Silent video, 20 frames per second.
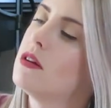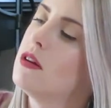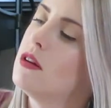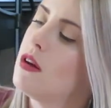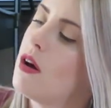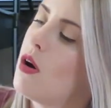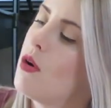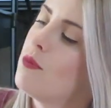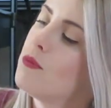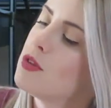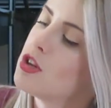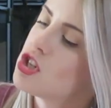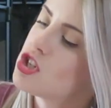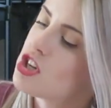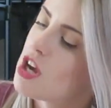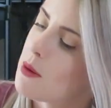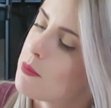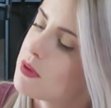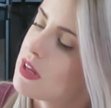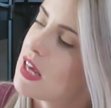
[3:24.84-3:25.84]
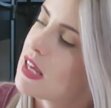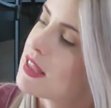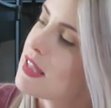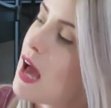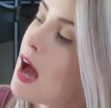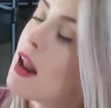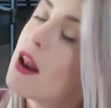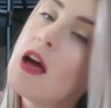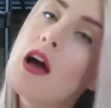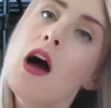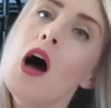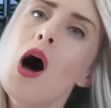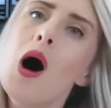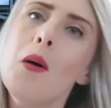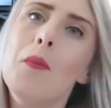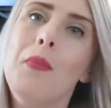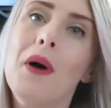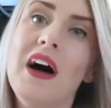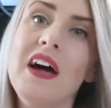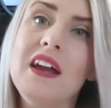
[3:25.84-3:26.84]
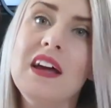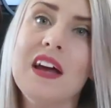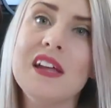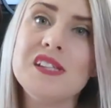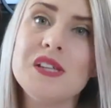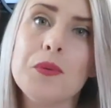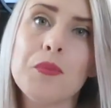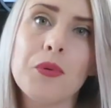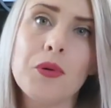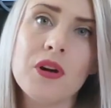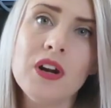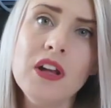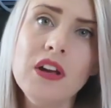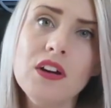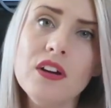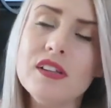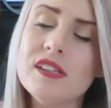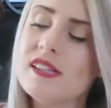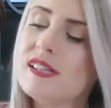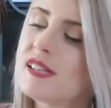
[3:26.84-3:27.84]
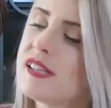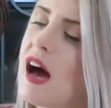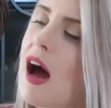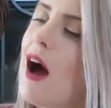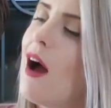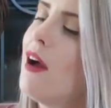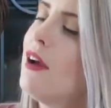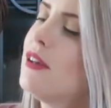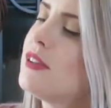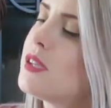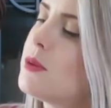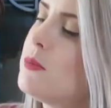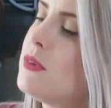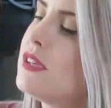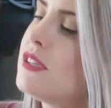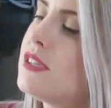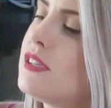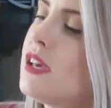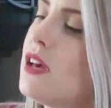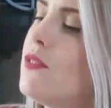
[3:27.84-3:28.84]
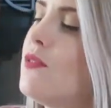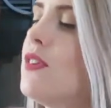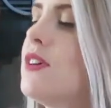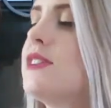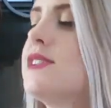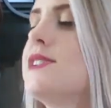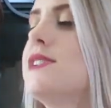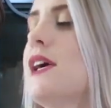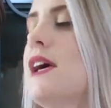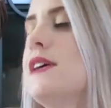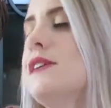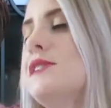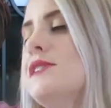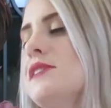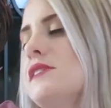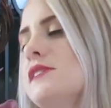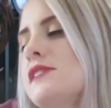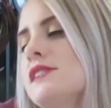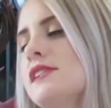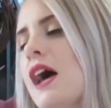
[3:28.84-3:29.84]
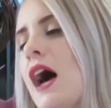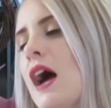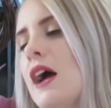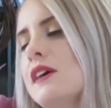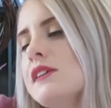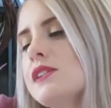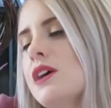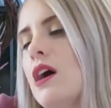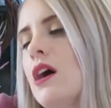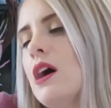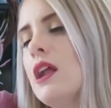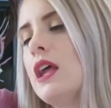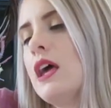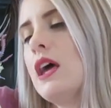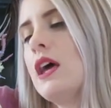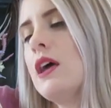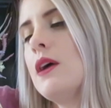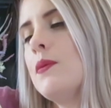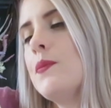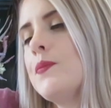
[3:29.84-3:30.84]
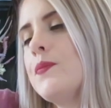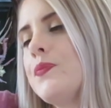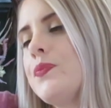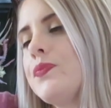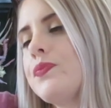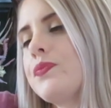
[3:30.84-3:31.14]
you know, shaped like that. But it's a pretty good size. Let me see if it says the size on it.